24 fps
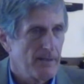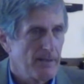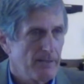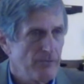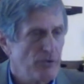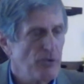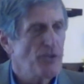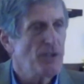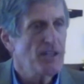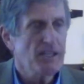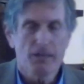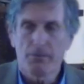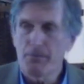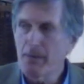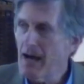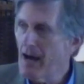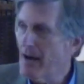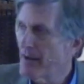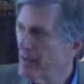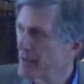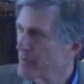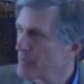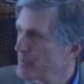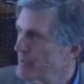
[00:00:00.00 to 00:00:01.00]
If you think
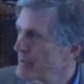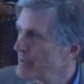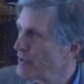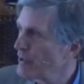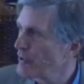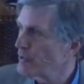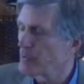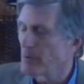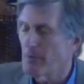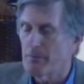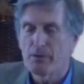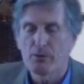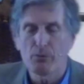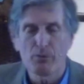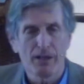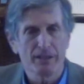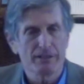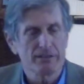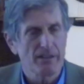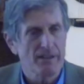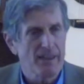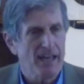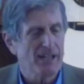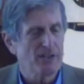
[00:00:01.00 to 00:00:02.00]
about it, when those women
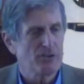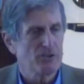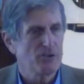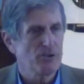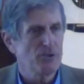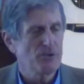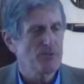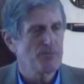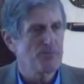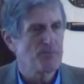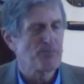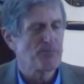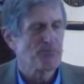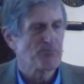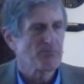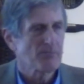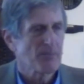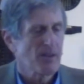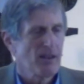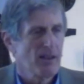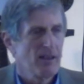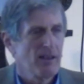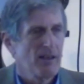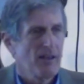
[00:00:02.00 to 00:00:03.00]
went to that tomb,
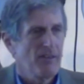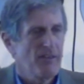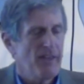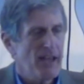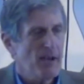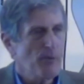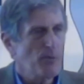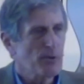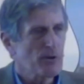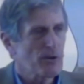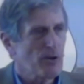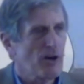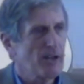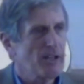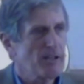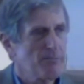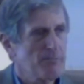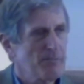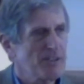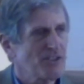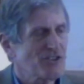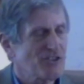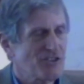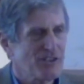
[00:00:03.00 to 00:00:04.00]
they were on a
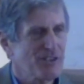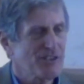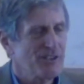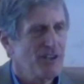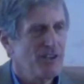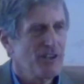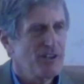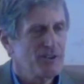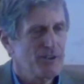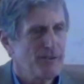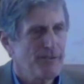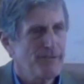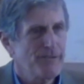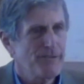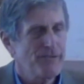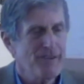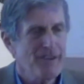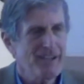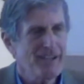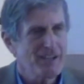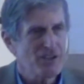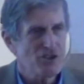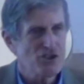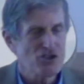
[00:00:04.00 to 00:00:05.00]
mission to
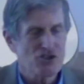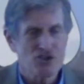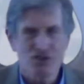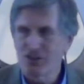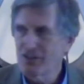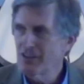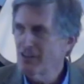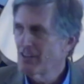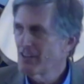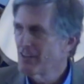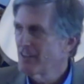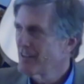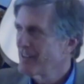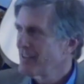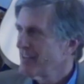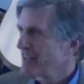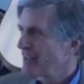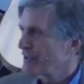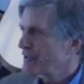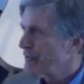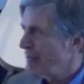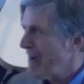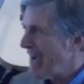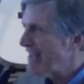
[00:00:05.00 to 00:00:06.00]
finish
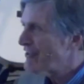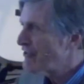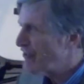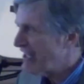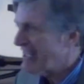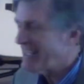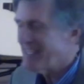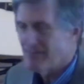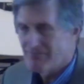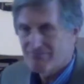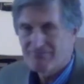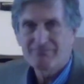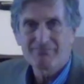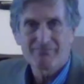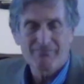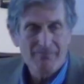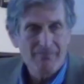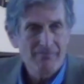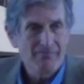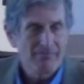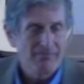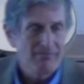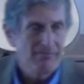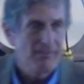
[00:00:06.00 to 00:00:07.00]
a tragedy,
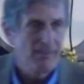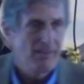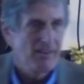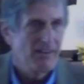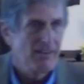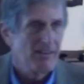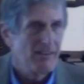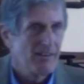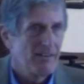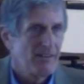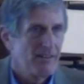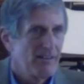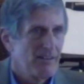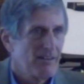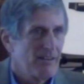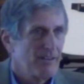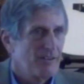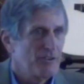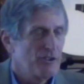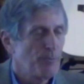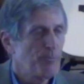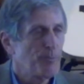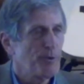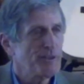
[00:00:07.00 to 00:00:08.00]

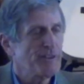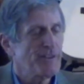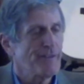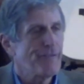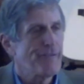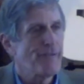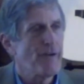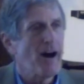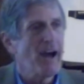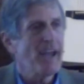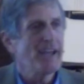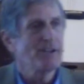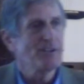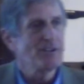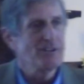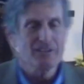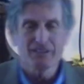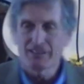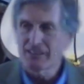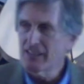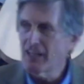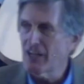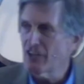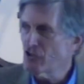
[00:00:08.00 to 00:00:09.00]
to put the final
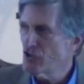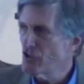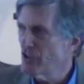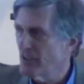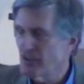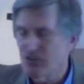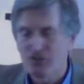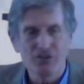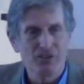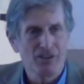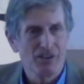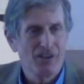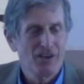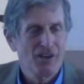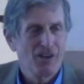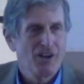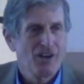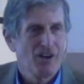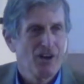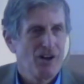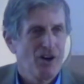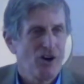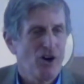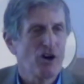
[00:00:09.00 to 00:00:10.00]
touches
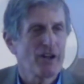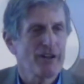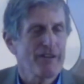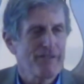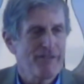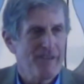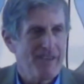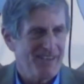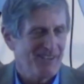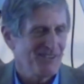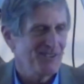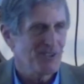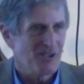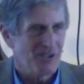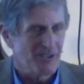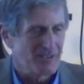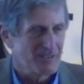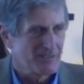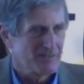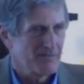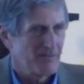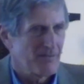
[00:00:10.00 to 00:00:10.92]
on a failure.